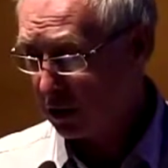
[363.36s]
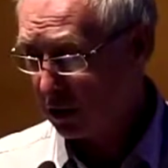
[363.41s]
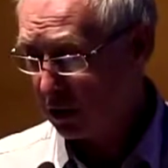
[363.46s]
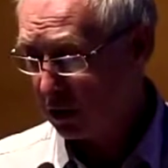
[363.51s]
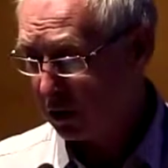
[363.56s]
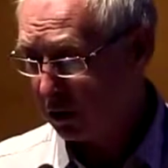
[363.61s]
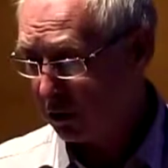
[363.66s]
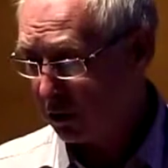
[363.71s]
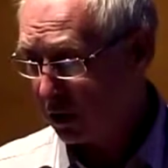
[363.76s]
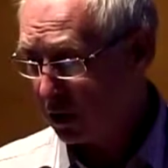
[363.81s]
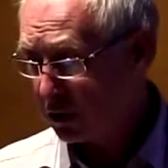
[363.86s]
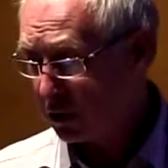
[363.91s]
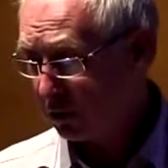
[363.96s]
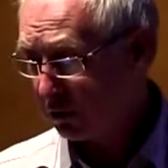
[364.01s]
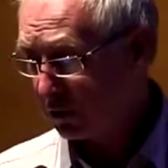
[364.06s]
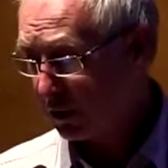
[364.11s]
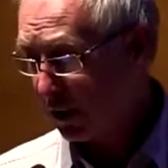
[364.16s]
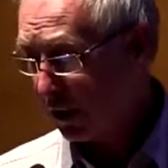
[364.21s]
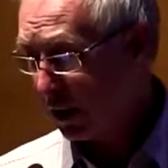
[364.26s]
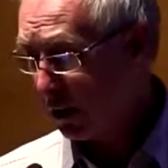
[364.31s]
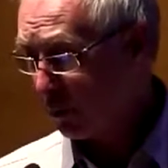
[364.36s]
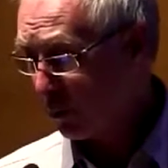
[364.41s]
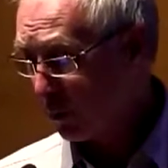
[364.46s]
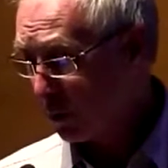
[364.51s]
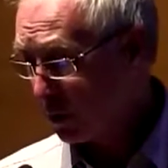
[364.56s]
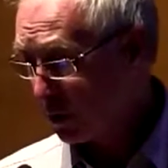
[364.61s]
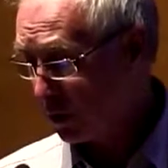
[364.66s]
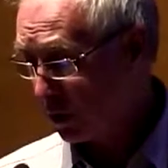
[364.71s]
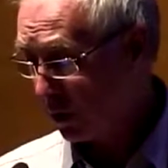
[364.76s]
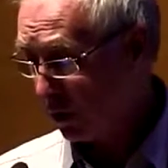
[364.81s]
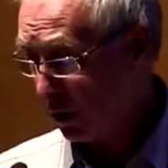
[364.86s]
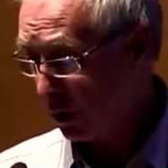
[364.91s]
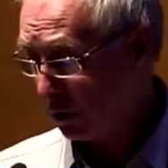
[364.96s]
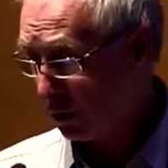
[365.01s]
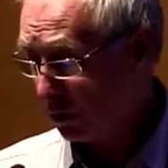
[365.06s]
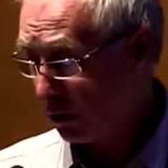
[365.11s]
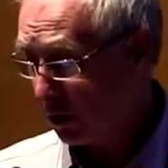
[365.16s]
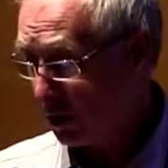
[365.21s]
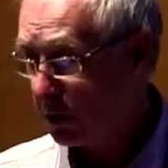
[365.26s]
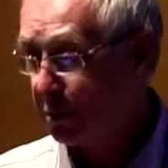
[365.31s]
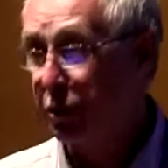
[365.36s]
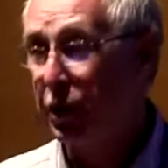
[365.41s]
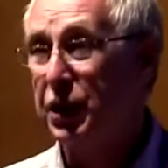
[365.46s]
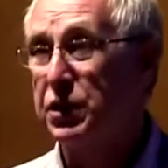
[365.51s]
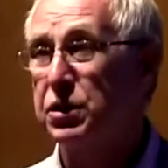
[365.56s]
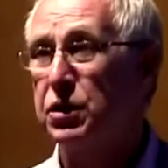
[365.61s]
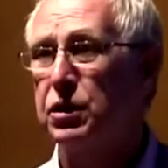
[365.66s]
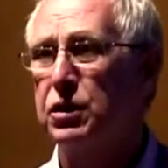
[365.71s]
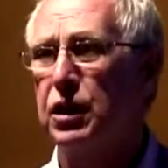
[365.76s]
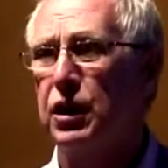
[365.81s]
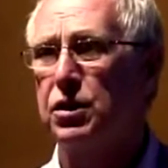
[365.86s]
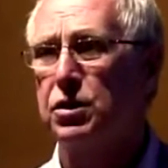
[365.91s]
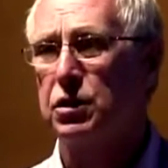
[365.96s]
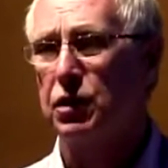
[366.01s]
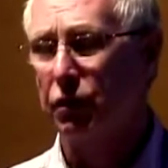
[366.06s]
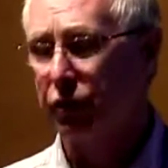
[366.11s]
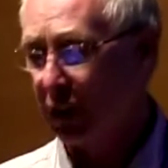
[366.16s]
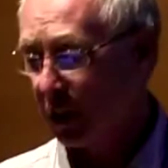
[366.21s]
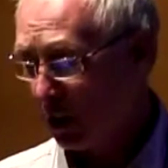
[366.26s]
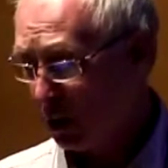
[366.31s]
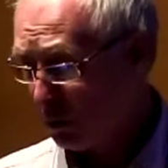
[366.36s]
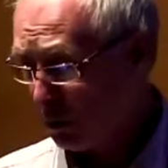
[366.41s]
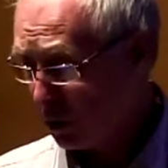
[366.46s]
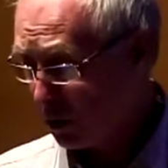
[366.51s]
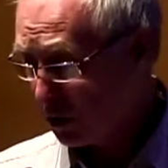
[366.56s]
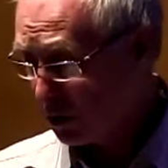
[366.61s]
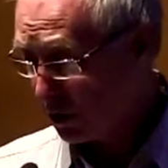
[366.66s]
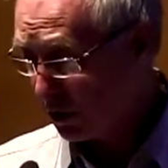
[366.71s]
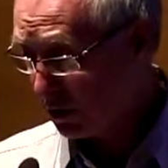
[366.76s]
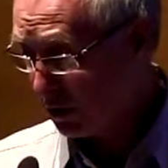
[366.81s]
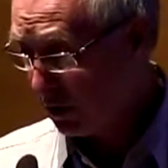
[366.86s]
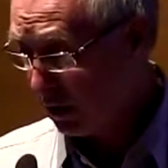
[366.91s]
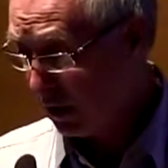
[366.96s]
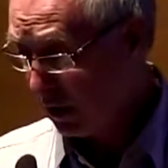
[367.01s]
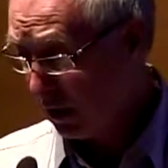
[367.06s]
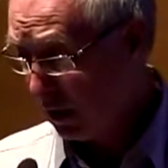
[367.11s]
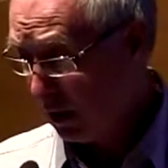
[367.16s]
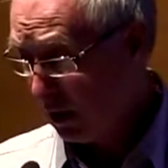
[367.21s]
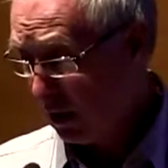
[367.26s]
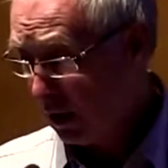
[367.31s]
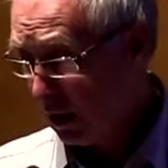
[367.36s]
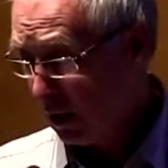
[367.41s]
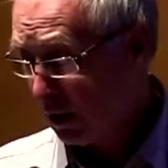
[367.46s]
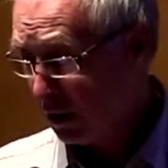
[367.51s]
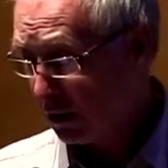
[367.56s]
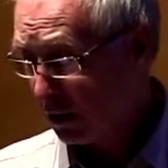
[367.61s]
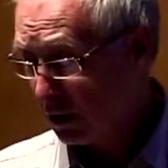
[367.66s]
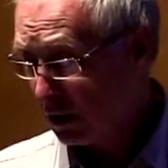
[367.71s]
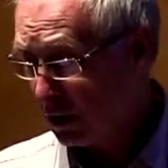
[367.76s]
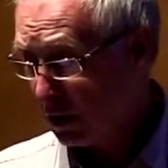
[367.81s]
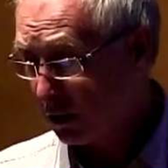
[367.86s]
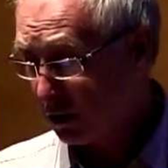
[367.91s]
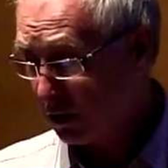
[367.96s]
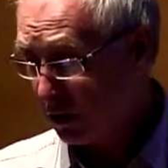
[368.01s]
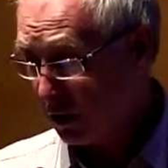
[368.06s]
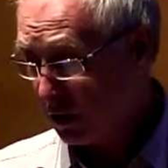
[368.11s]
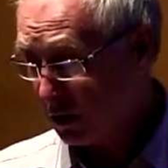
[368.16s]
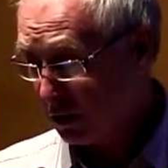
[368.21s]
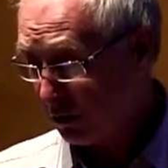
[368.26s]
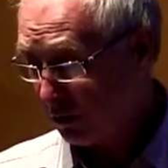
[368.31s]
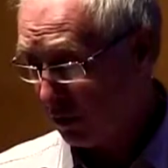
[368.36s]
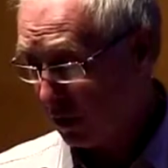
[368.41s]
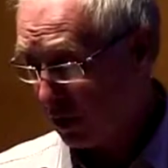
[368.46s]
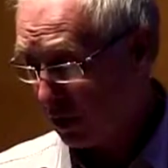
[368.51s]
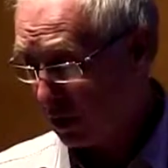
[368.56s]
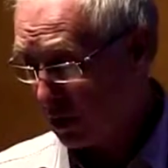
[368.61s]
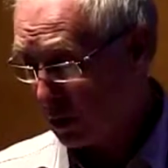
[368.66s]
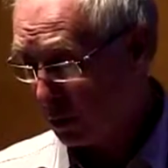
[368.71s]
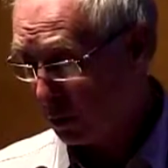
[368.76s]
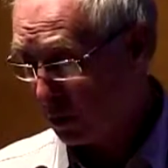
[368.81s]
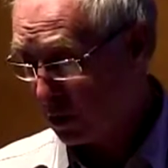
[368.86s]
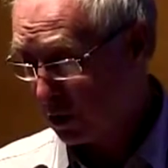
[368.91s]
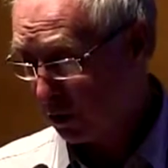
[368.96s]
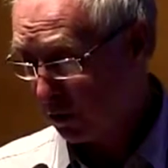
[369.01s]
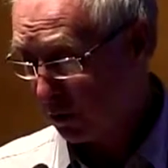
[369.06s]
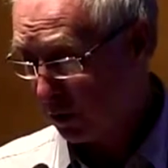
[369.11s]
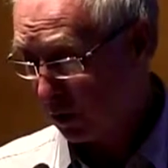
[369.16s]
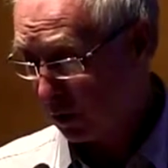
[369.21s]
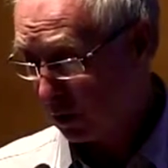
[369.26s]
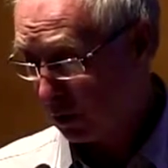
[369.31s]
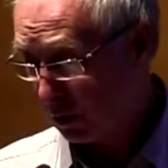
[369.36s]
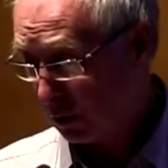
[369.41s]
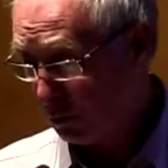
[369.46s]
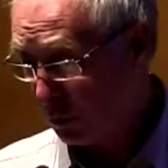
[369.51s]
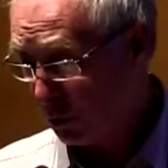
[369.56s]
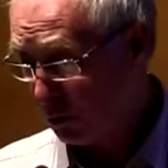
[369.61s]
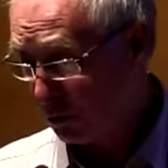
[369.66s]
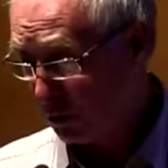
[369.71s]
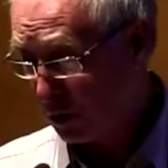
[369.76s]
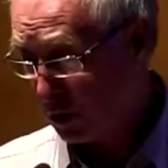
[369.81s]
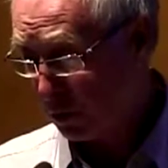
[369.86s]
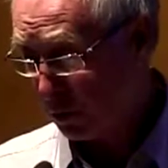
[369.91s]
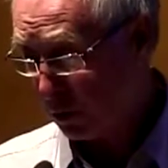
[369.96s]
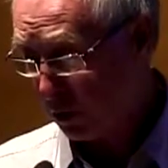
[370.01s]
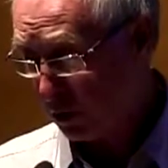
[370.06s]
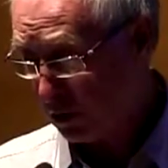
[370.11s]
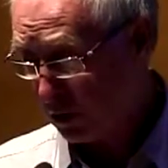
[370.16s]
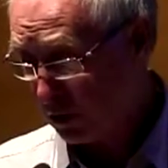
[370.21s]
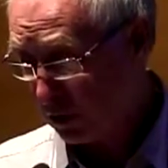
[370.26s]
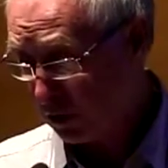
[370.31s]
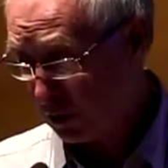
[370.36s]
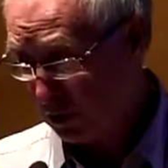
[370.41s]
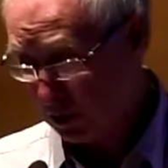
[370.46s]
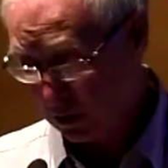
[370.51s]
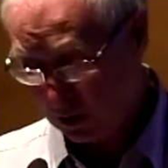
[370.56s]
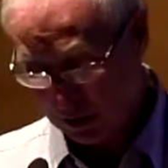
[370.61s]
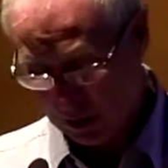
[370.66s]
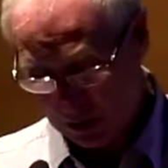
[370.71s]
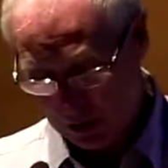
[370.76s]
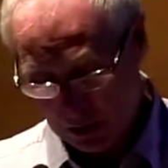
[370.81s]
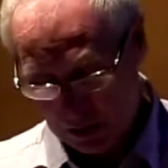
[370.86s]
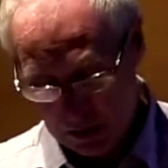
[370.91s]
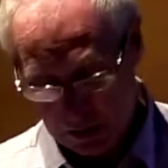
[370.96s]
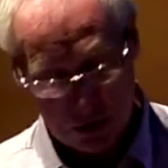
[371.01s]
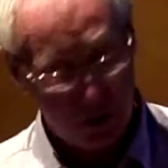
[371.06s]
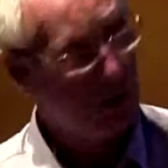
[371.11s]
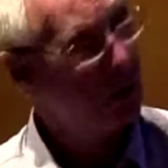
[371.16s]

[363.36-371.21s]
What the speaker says: in a range of DAMPs and cross-presentation of the immunogen and an increase in virus-specific immune responses. So